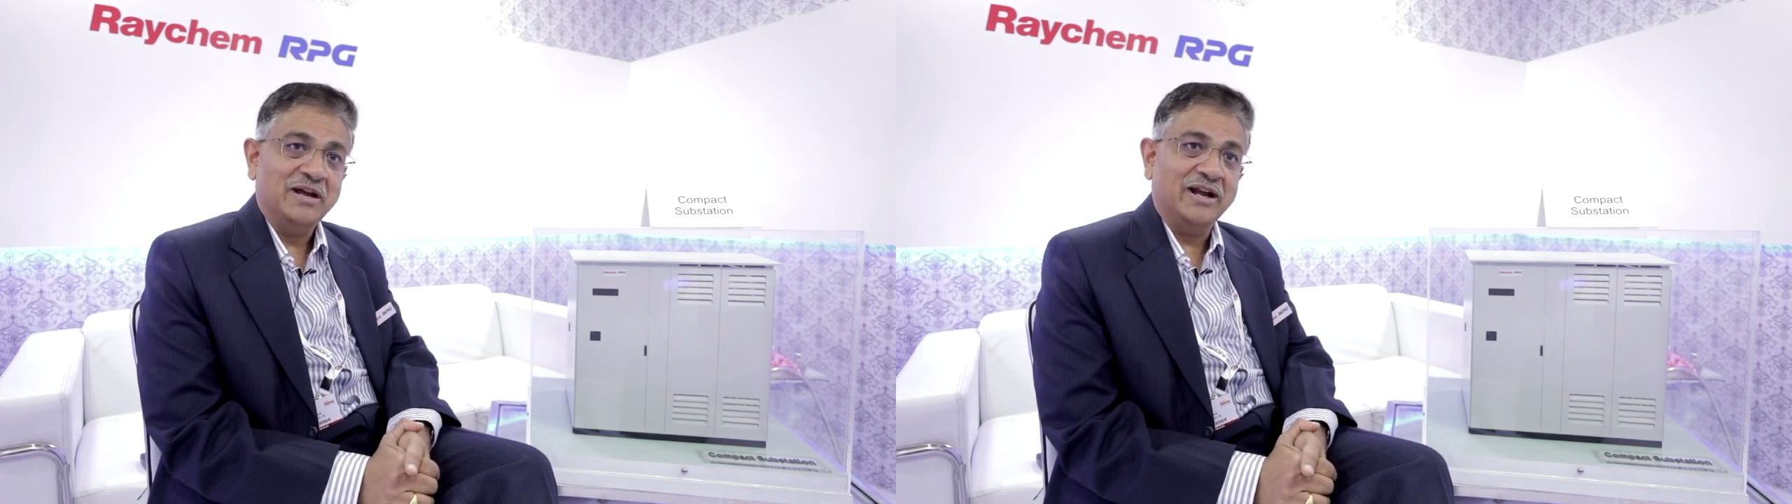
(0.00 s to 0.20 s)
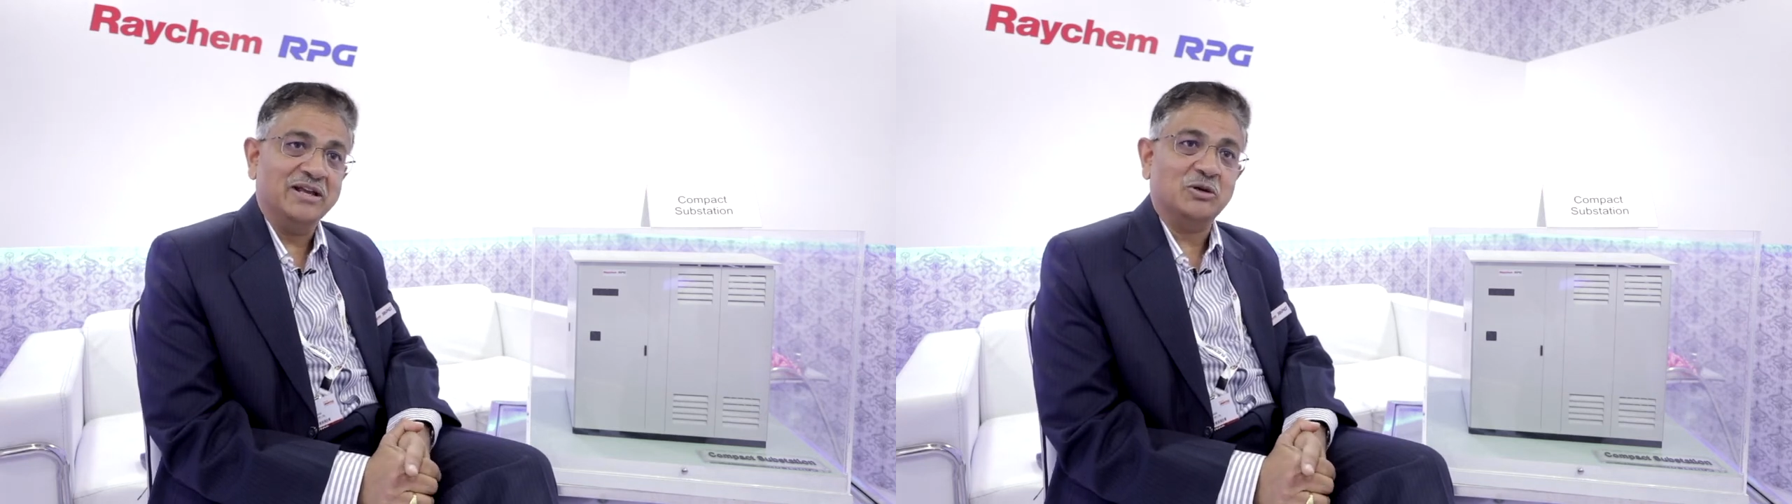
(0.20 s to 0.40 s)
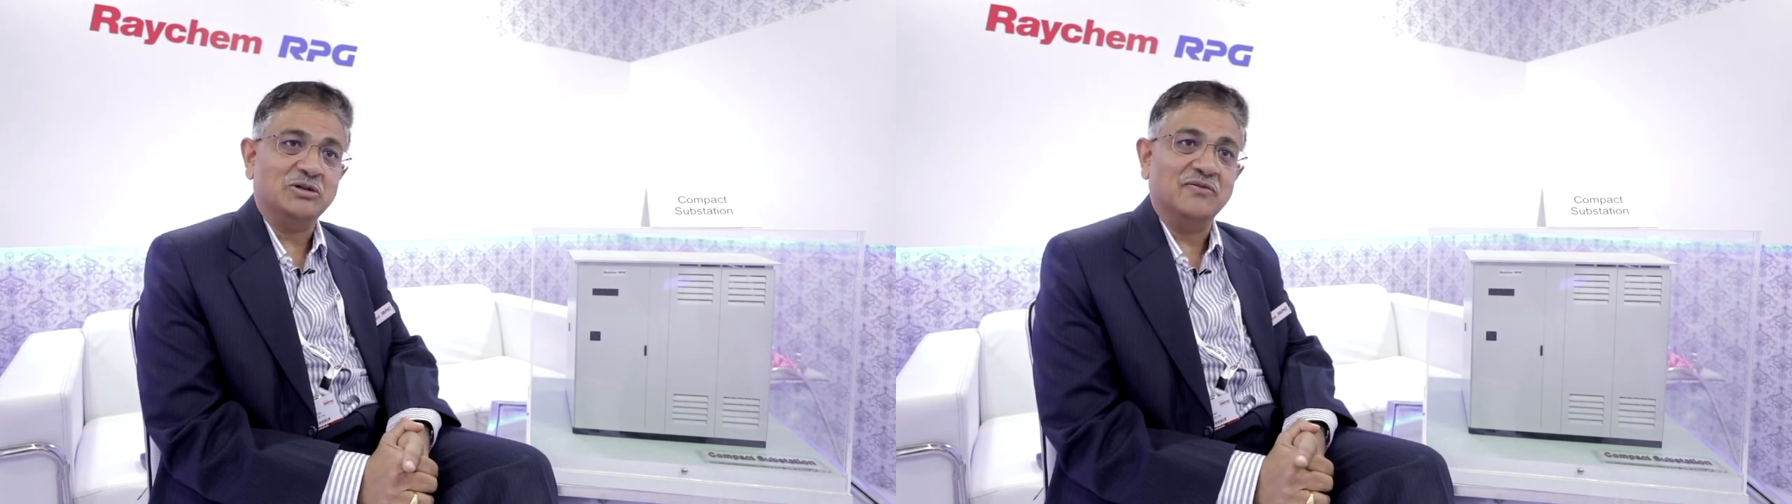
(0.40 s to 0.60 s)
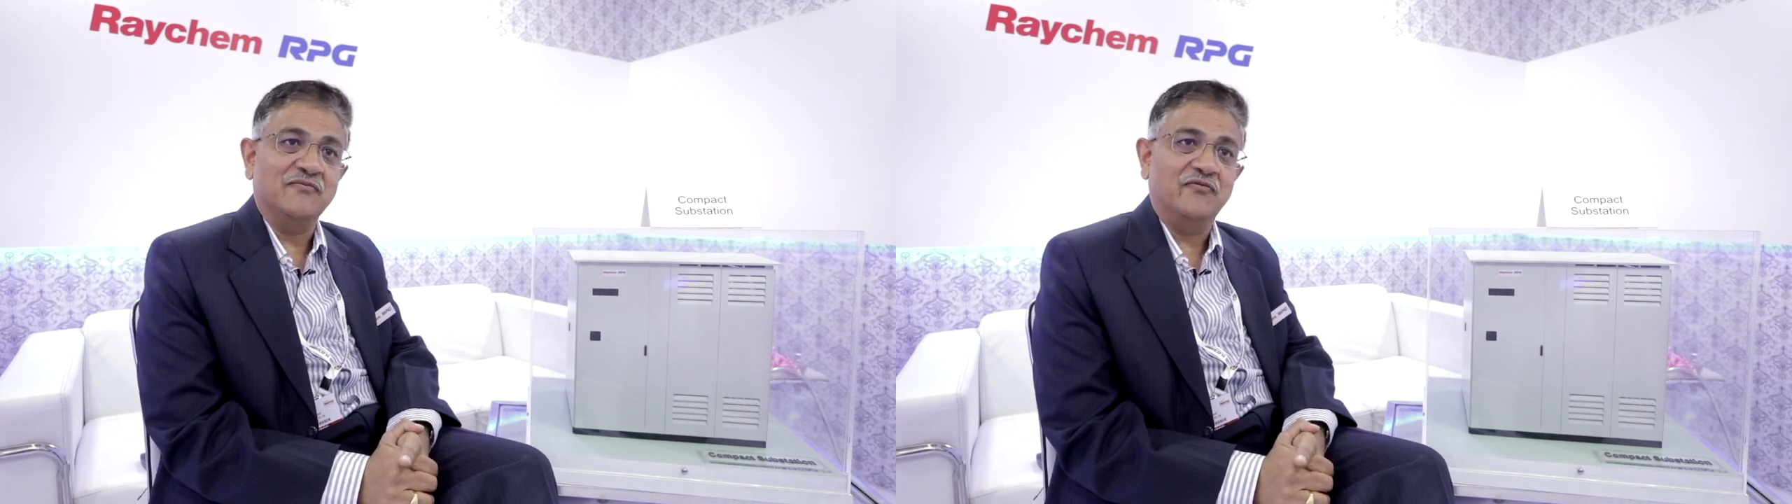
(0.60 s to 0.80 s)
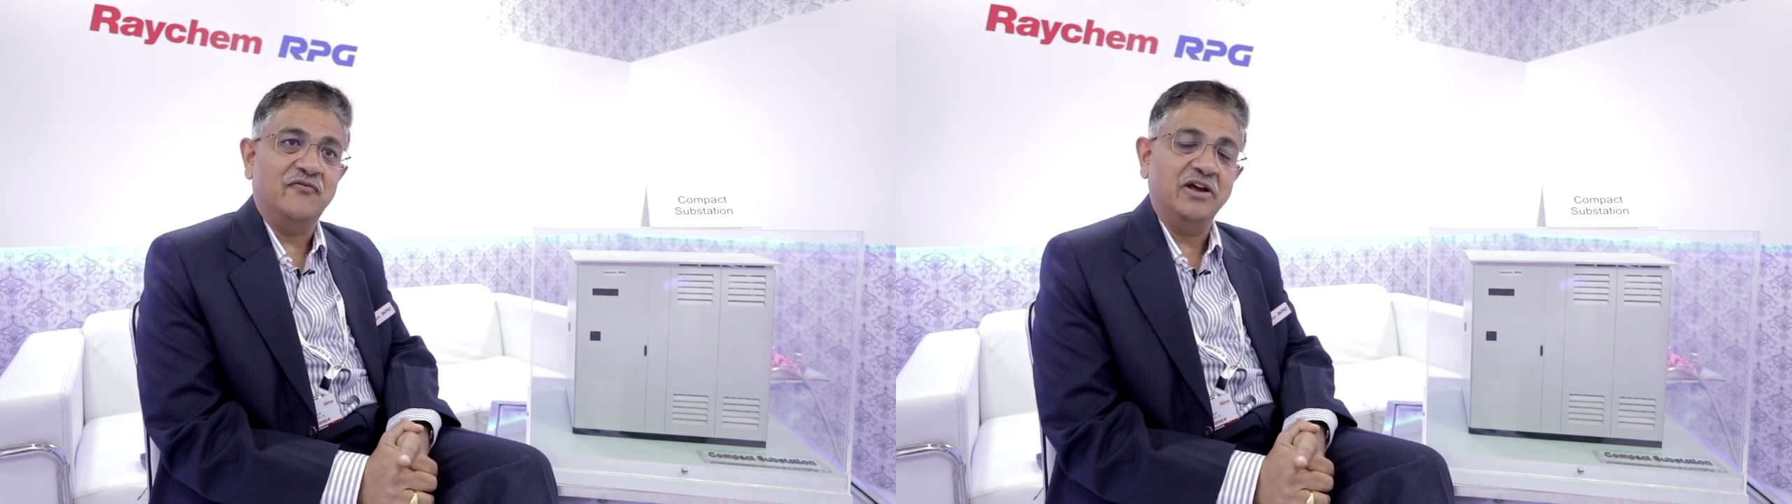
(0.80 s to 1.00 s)
it has got some
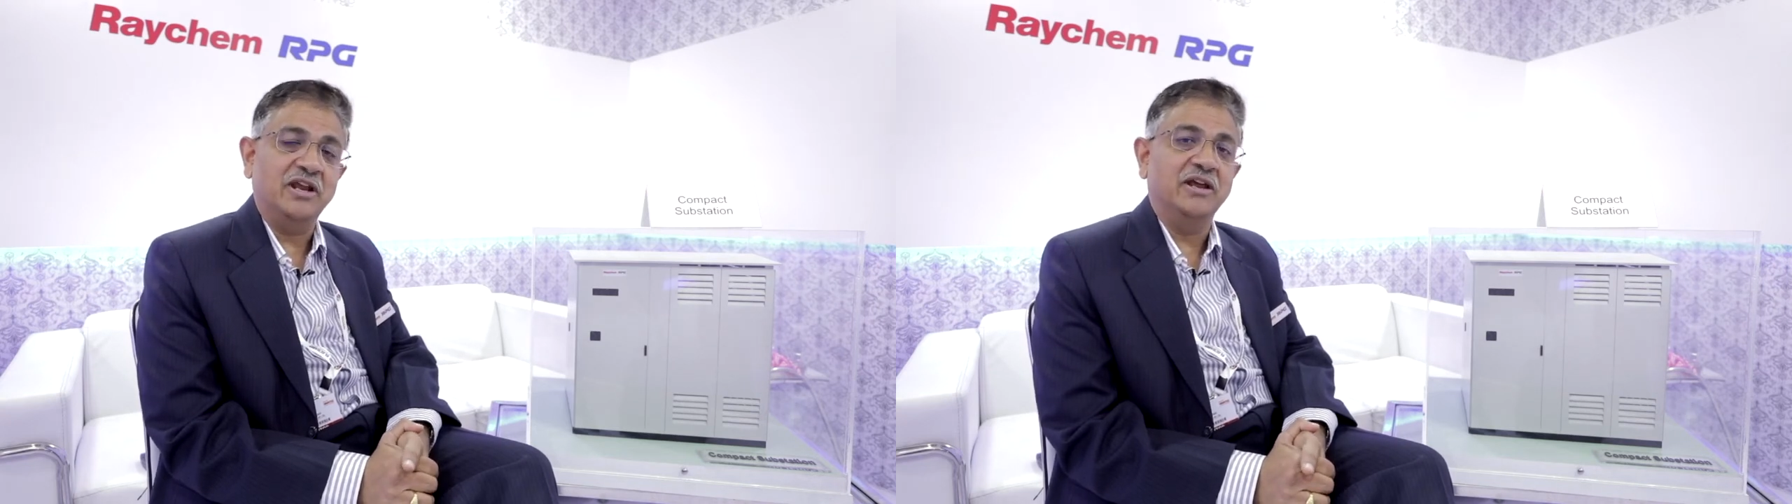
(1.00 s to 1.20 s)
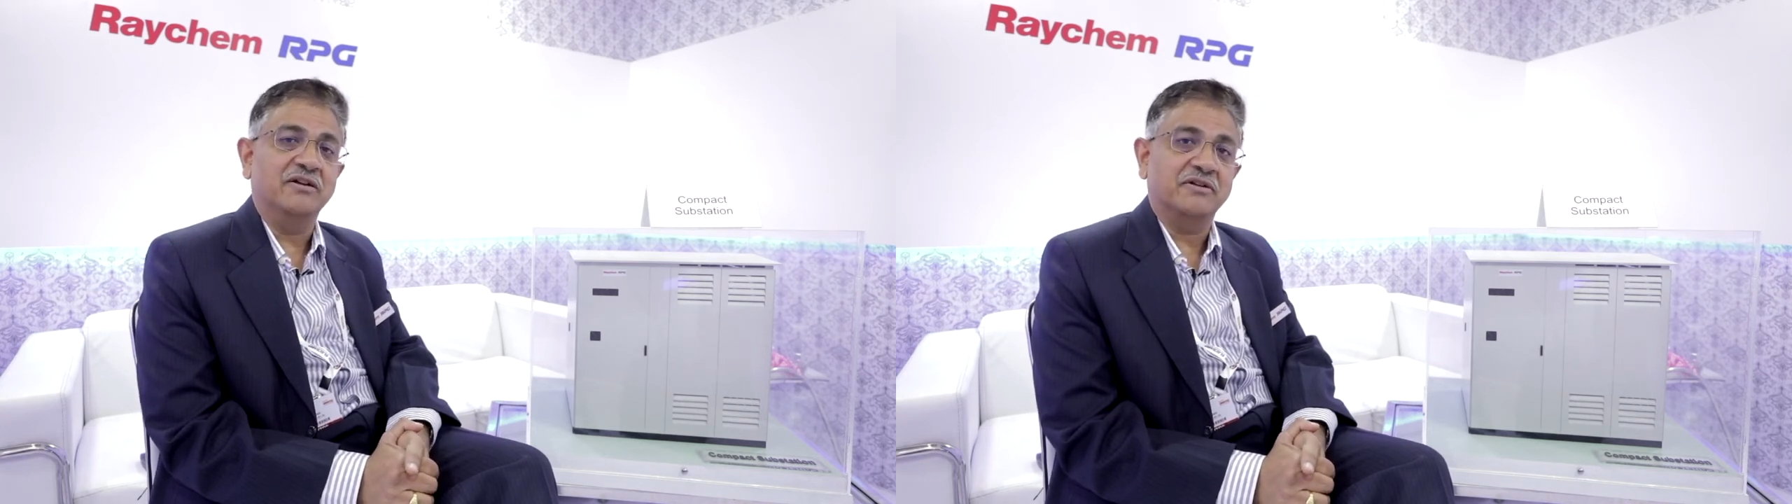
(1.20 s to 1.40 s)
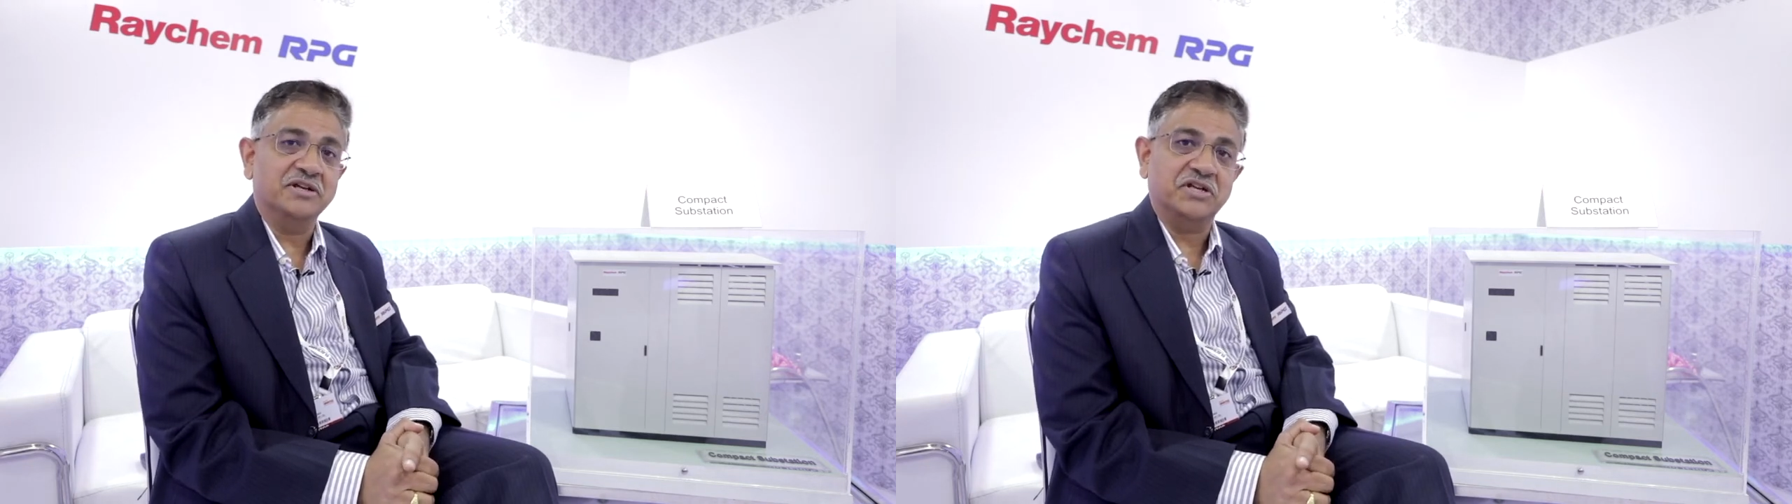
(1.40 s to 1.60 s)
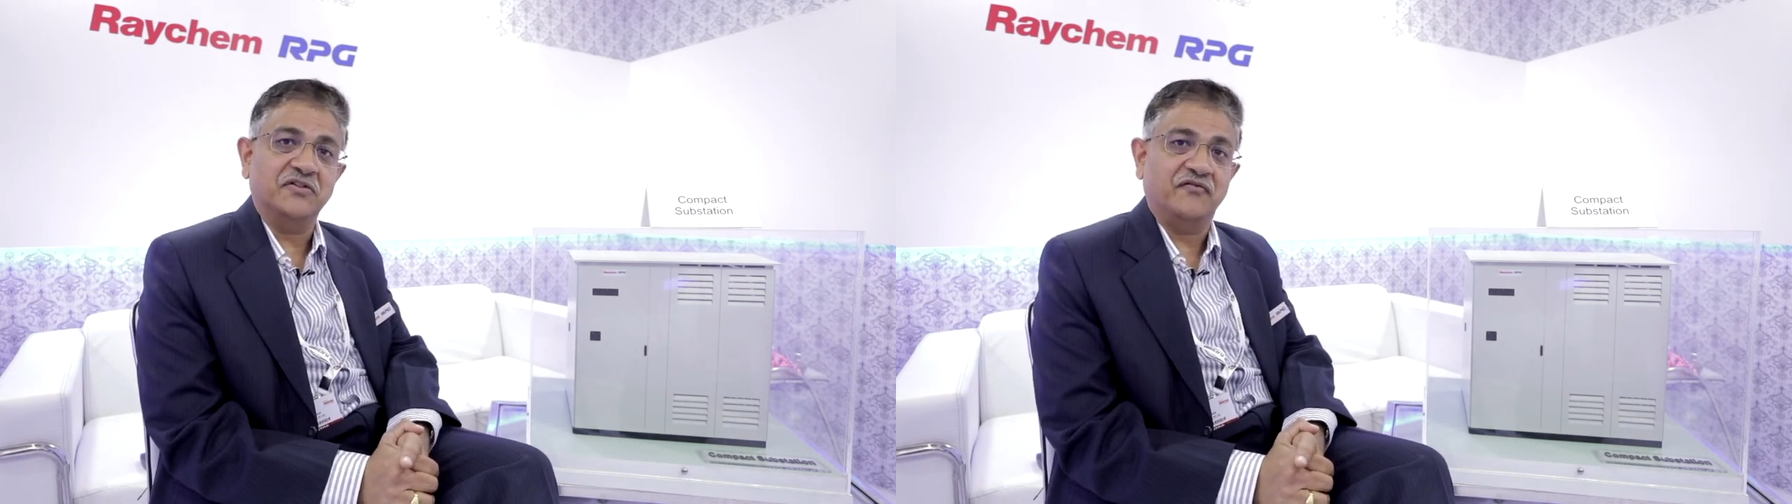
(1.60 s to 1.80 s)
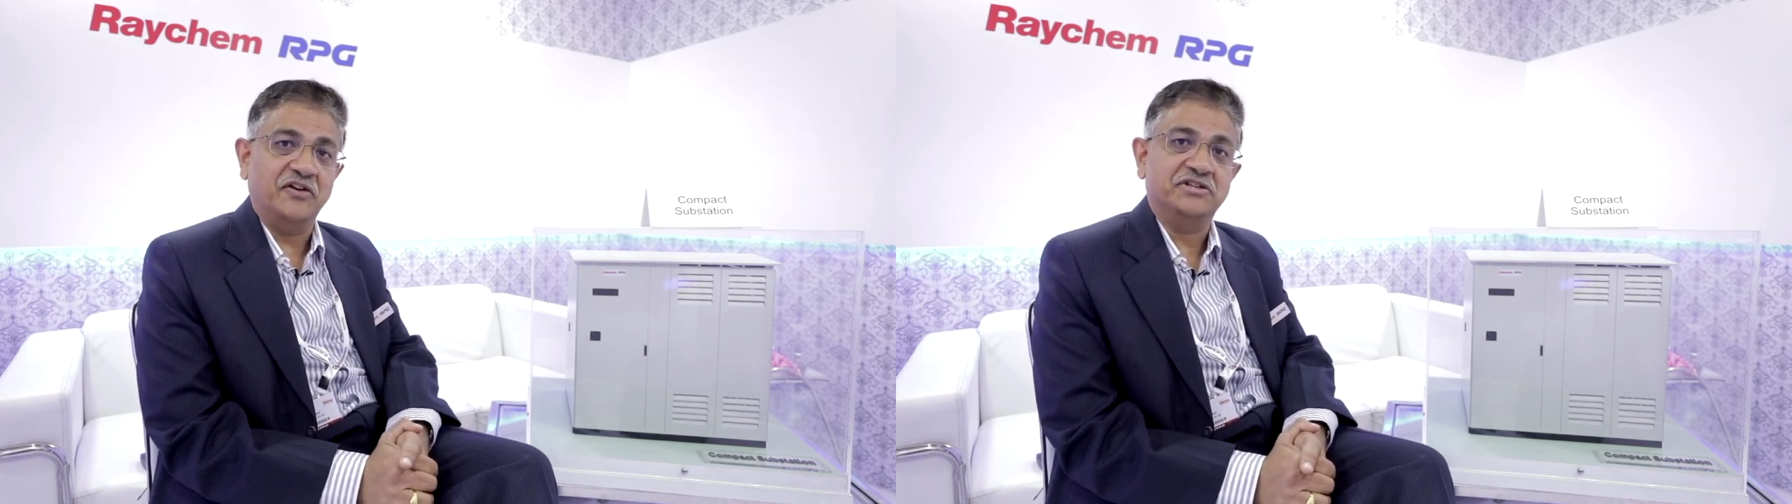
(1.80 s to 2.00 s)
very interesting
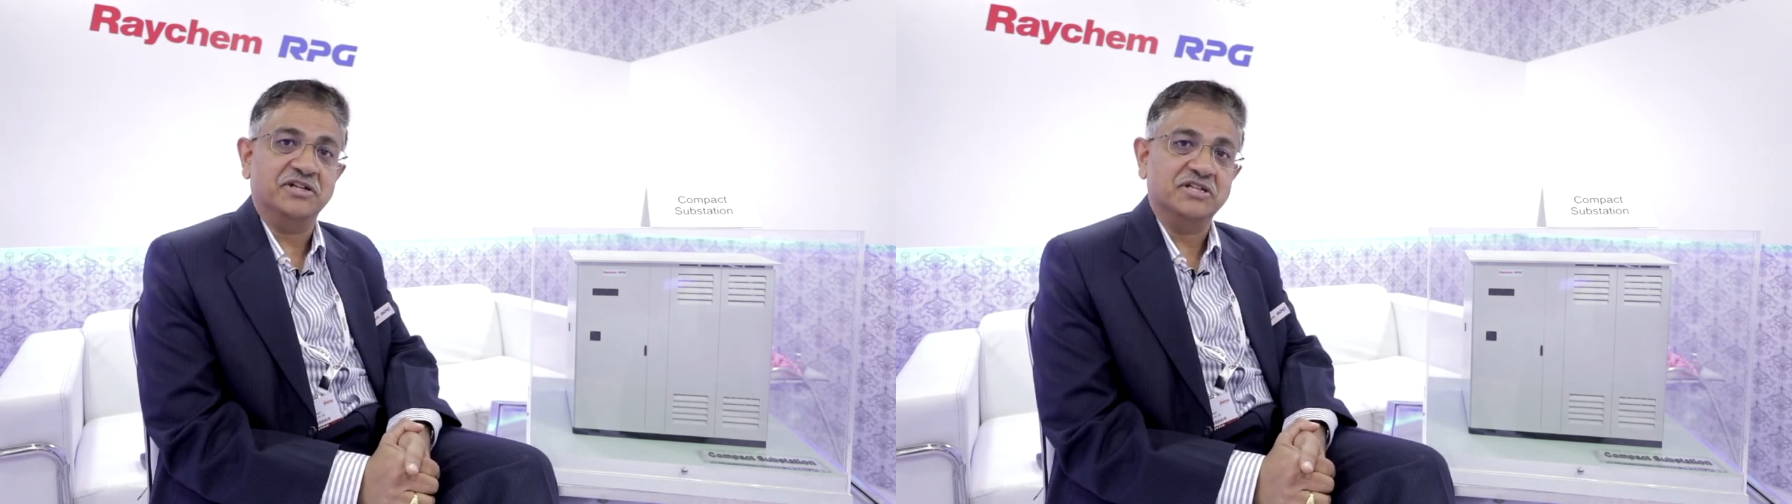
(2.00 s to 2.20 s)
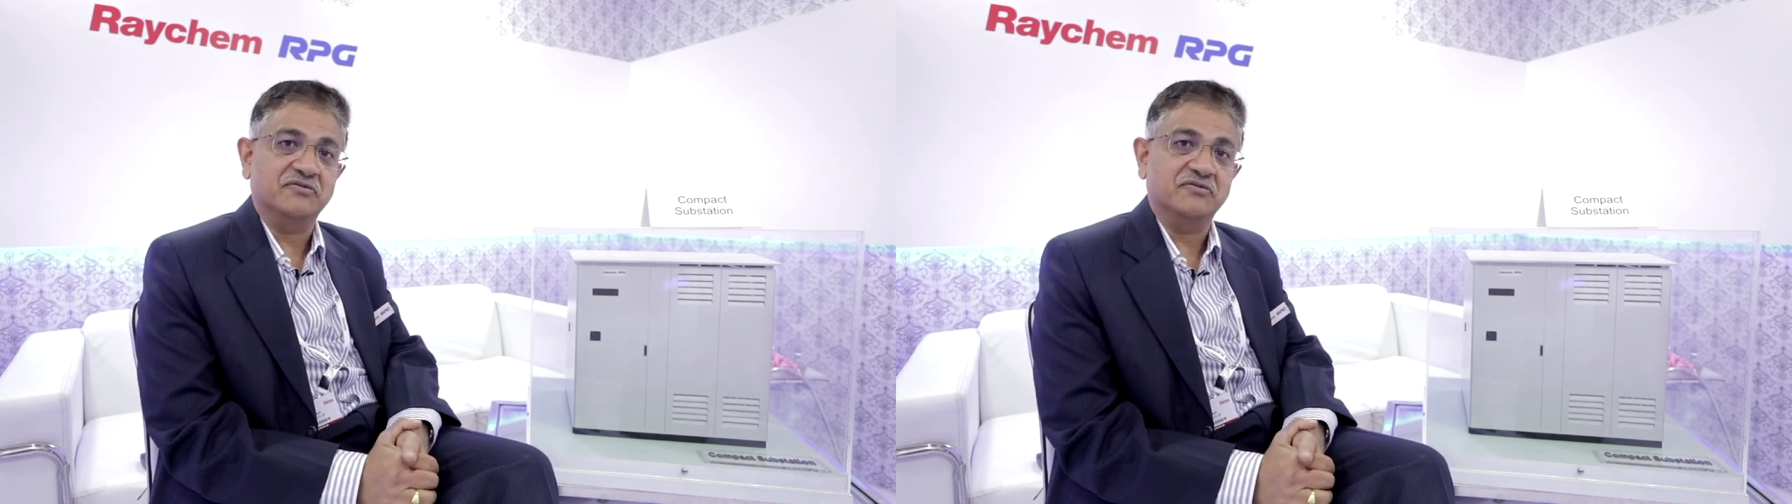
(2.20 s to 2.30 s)
features